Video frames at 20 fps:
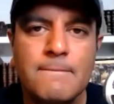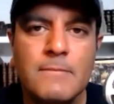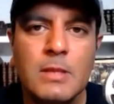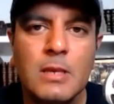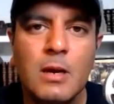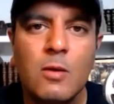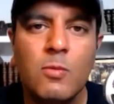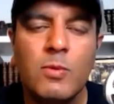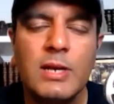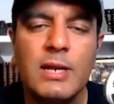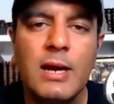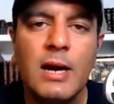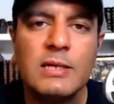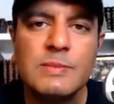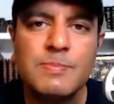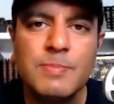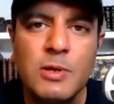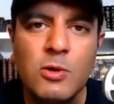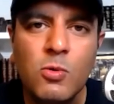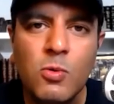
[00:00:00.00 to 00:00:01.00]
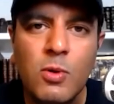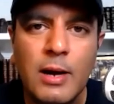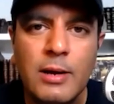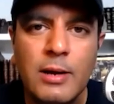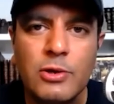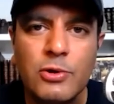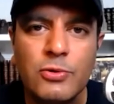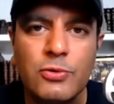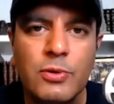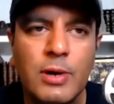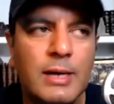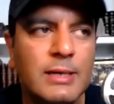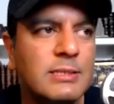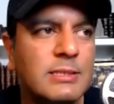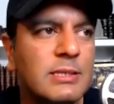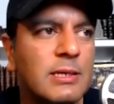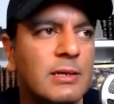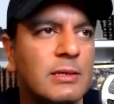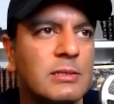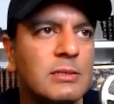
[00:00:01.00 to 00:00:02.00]
And when he asked me, who are you? I
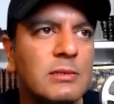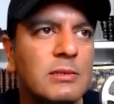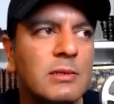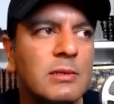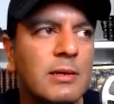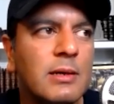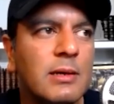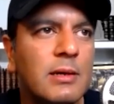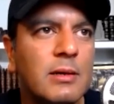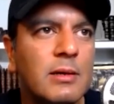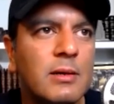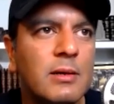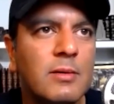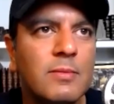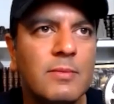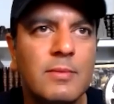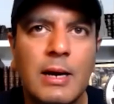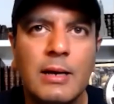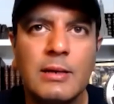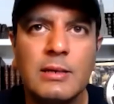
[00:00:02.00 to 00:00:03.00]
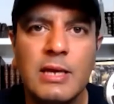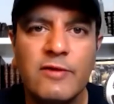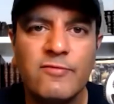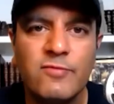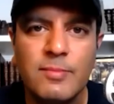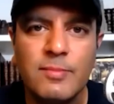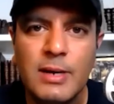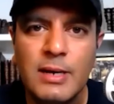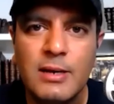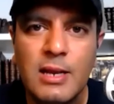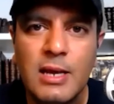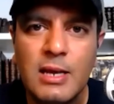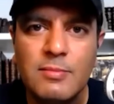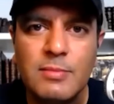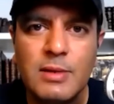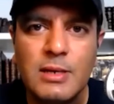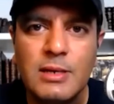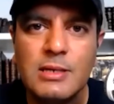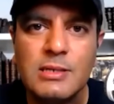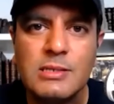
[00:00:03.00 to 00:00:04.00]
said, I gave him my name.
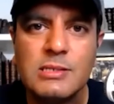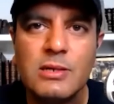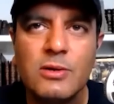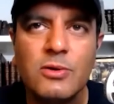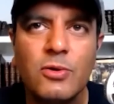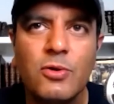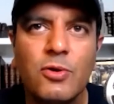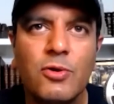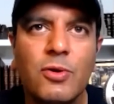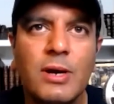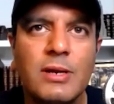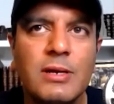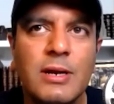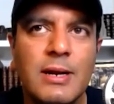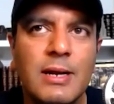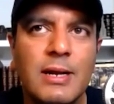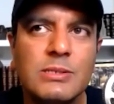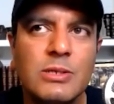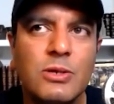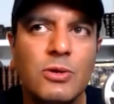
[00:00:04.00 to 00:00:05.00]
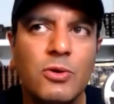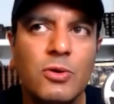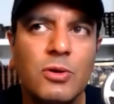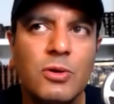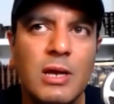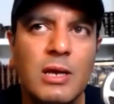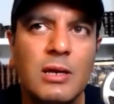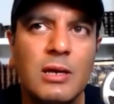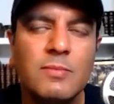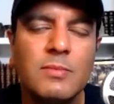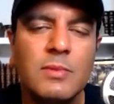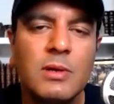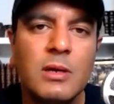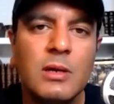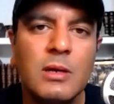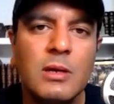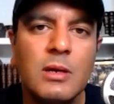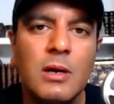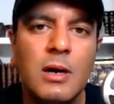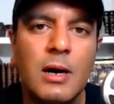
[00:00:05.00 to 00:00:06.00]
And he said, no, I didn't ask you your name.
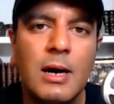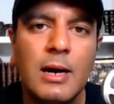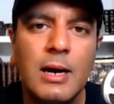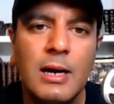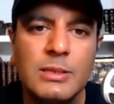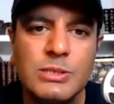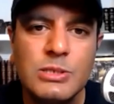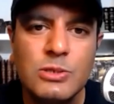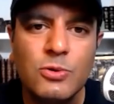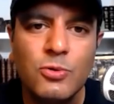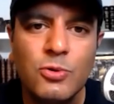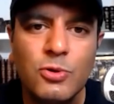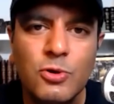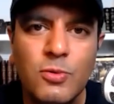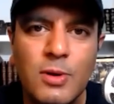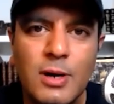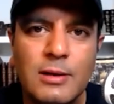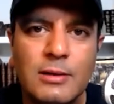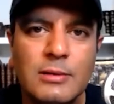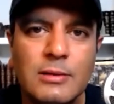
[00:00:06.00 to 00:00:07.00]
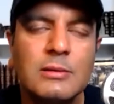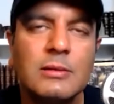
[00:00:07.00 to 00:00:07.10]
I asked you who you are.